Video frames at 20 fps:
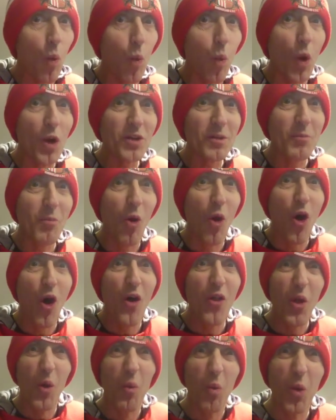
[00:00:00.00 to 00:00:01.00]

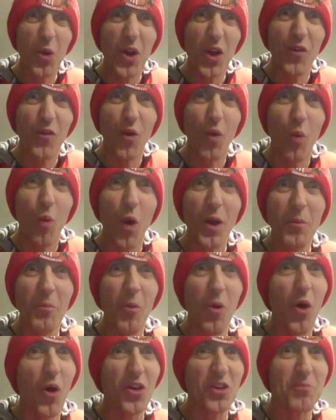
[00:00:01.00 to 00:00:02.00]
Watmore, the
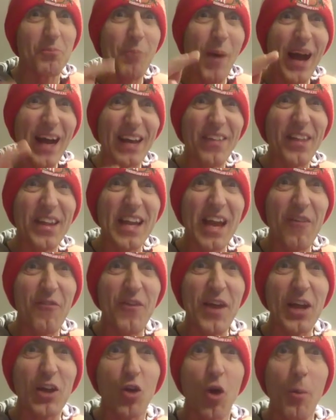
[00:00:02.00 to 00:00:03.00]
wonderful is back in the
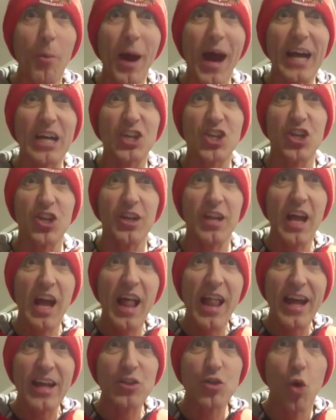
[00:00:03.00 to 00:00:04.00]
FA Cup action.
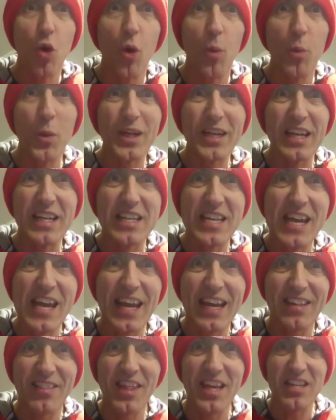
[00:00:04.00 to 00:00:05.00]
Let's hope we can
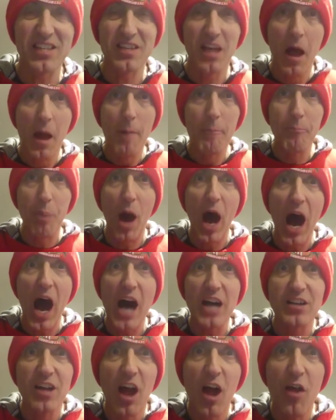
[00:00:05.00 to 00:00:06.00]
take this
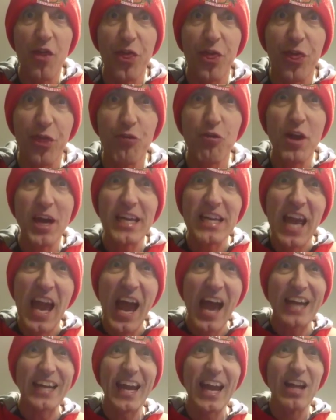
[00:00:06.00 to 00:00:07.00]
part three
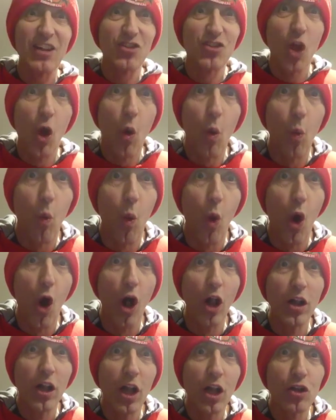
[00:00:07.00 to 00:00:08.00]
against
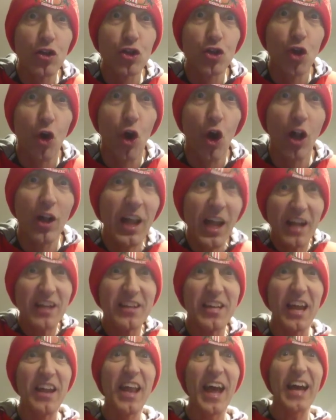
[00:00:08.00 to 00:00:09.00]
Walsall
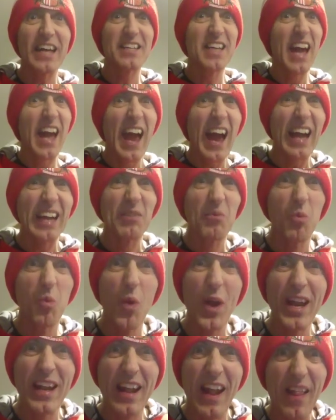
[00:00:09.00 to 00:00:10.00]
tonight and
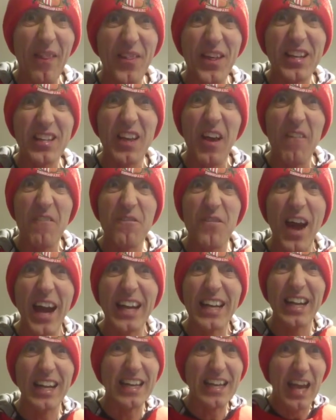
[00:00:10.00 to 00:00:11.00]
win this
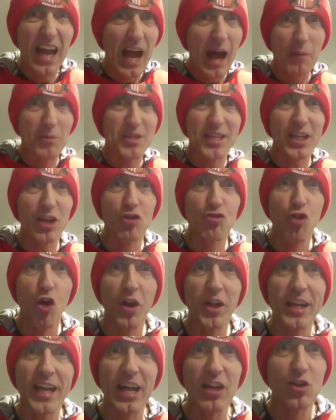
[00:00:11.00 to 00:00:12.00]
finally. I'm sick of
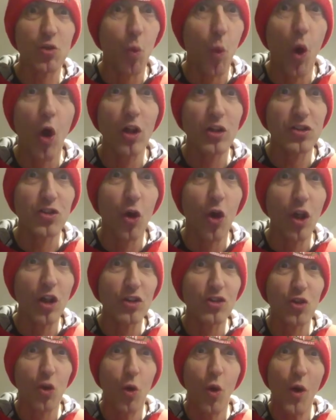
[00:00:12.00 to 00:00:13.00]
drawing against
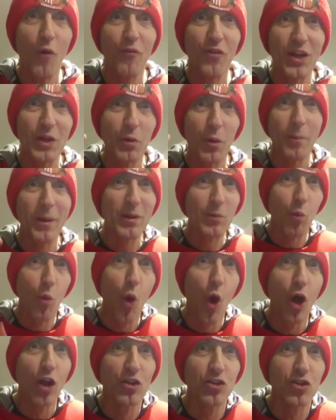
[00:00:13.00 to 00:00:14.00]
Walsall, so hopefully we'll beat
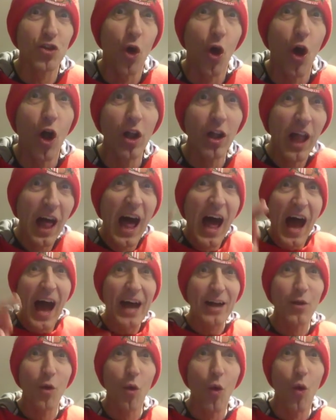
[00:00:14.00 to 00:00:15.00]
Walsall
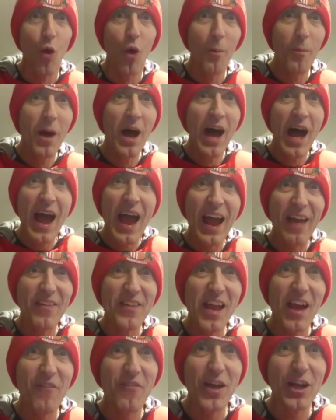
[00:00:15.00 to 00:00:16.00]
at home in
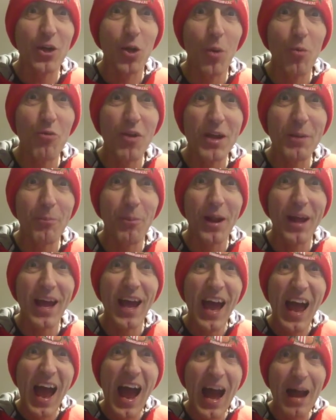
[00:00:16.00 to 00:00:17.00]
the FA Cup
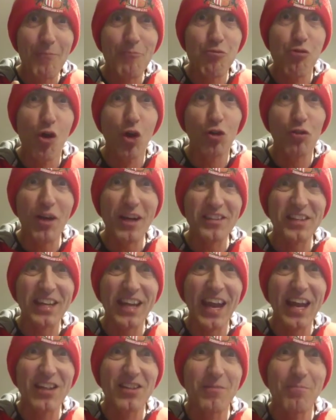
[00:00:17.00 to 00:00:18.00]
replay and progress
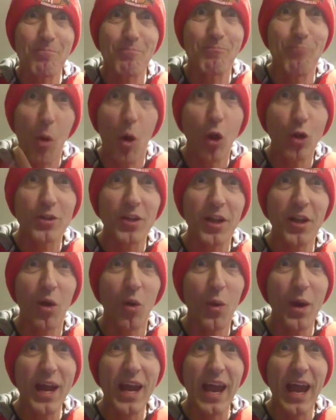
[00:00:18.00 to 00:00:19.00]
against Bolton
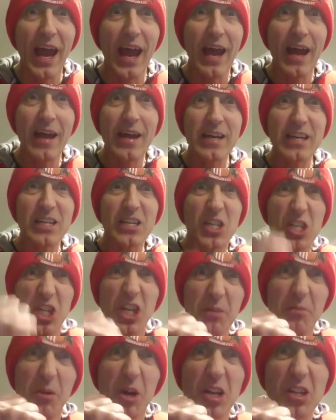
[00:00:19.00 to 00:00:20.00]
away.
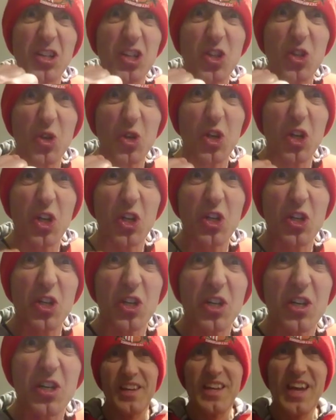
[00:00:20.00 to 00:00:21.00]
Come on, Sunderland.
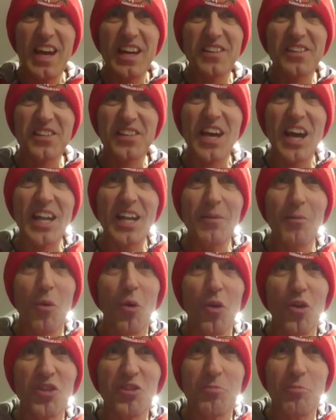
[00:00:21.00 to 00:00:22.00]
Yes,
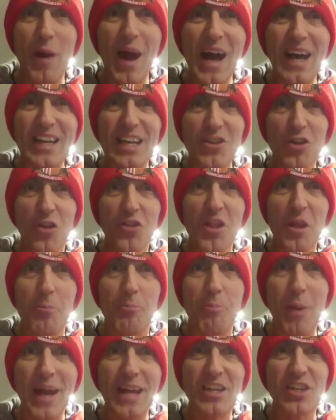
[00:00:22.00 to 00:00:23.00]
Cattermole's back. He's on the
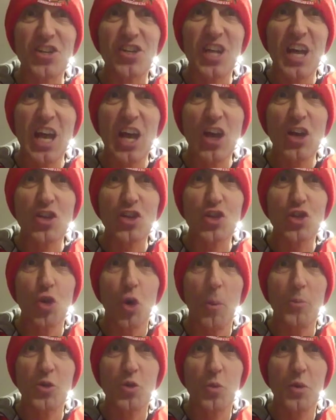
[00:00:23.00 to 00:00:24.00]
bench.
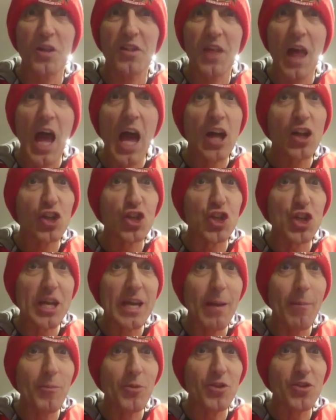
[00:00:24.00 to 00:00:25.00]
Subs with
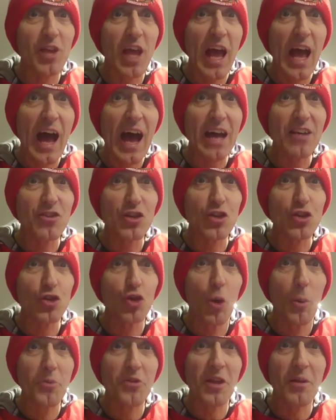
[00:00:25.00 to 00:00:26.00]
James as the
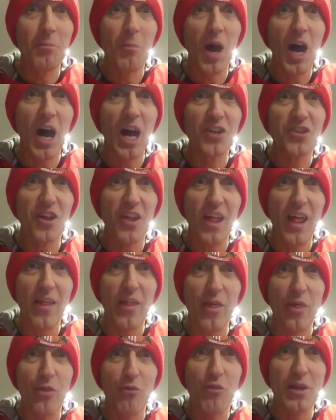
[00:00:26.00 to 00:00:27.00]
subs and Maja.
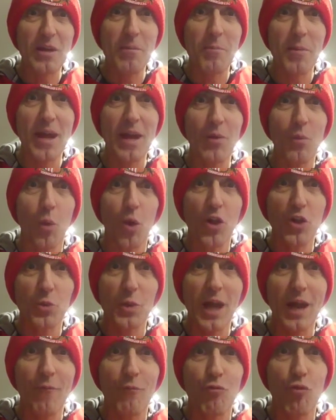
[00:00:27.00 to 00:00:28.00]
They're the three main ones.
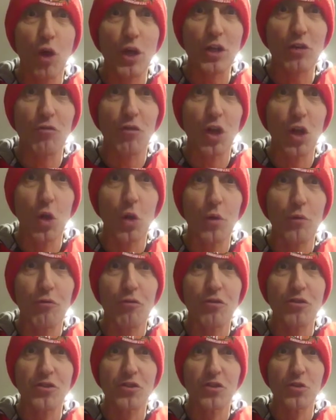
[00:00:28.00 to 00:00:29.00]
We have Ruiter and
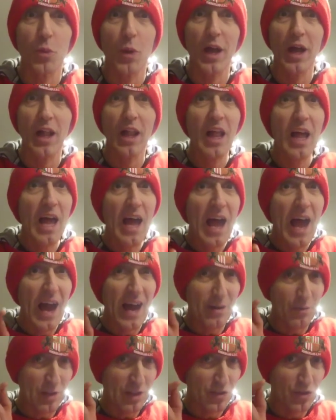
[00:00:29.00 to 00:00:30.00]
Loovens as well.
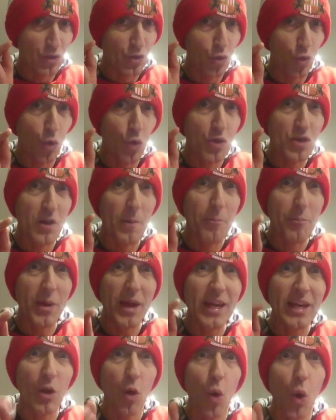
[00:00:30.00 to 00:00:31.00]
And this is going to
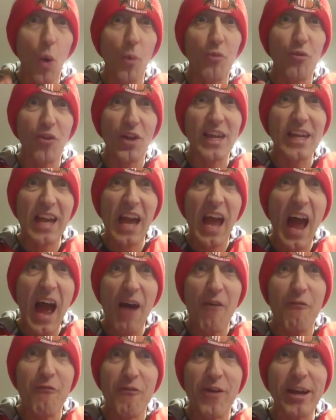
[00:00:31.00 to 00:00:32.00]
be, hopefully,
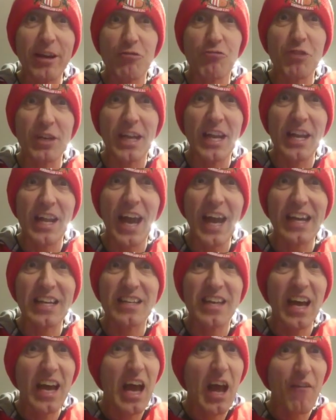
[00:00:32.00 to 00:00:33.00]
a victory
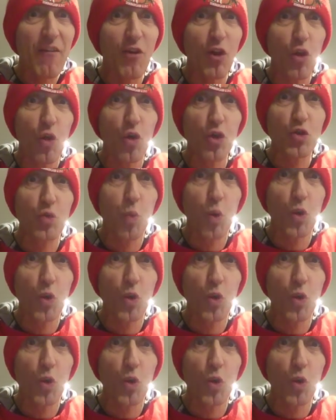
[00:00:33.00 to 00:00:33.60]
tonight for those